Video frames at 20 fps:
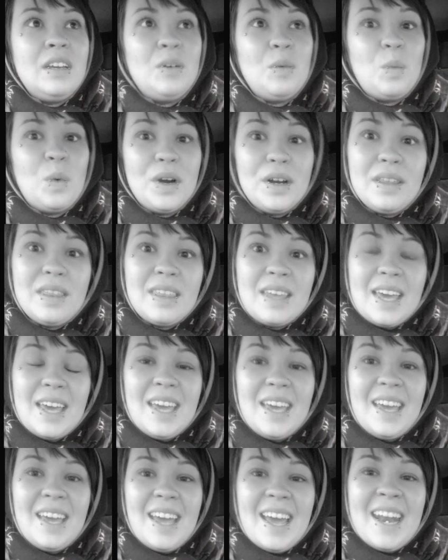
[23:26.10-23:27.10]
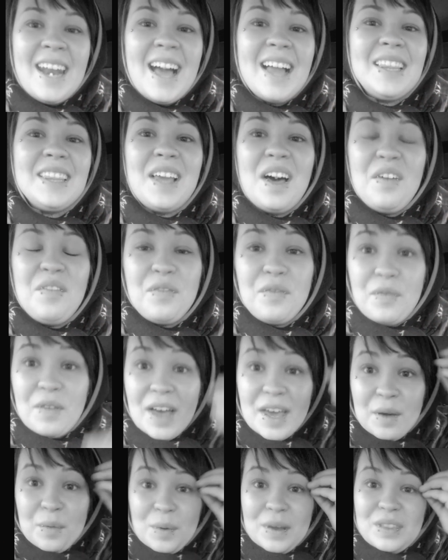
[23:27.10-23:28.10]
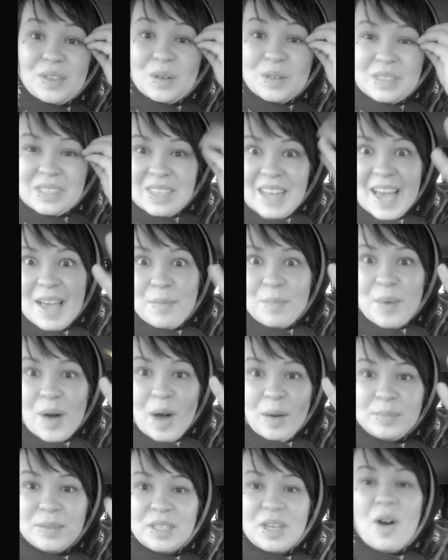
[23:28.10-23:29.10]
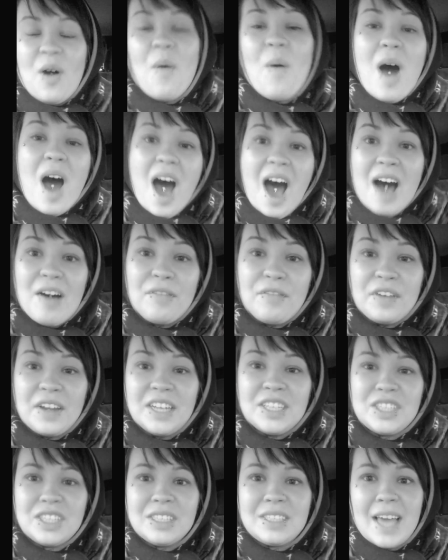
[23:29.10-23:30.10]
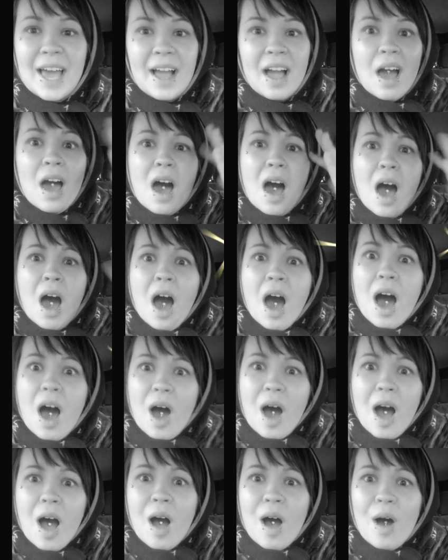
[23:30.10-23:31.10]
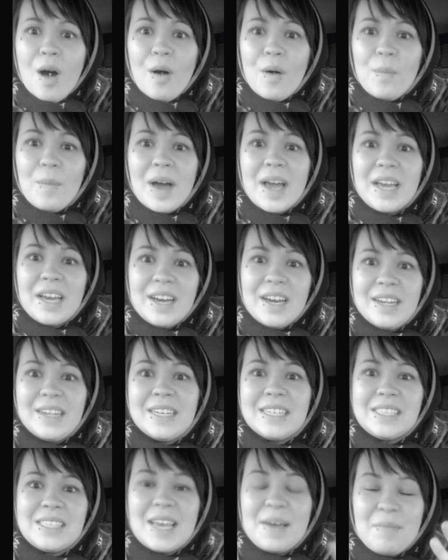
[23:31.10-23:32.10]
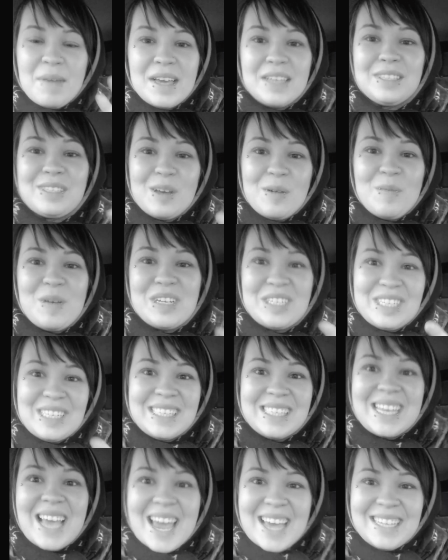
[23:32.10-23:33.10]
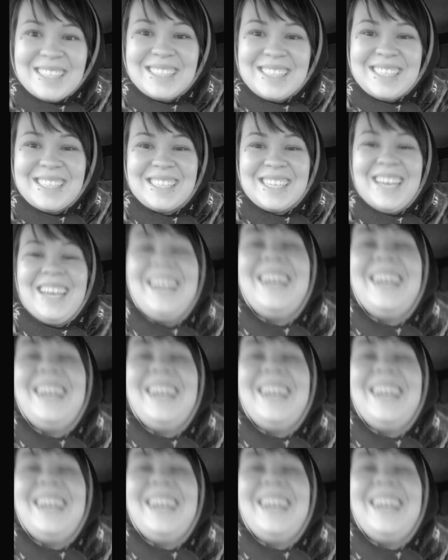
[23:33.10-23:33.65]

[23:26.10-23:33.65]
worth it. And I love like when those light bulbs go off and it's just like, oh my goodness, that makes so much sense.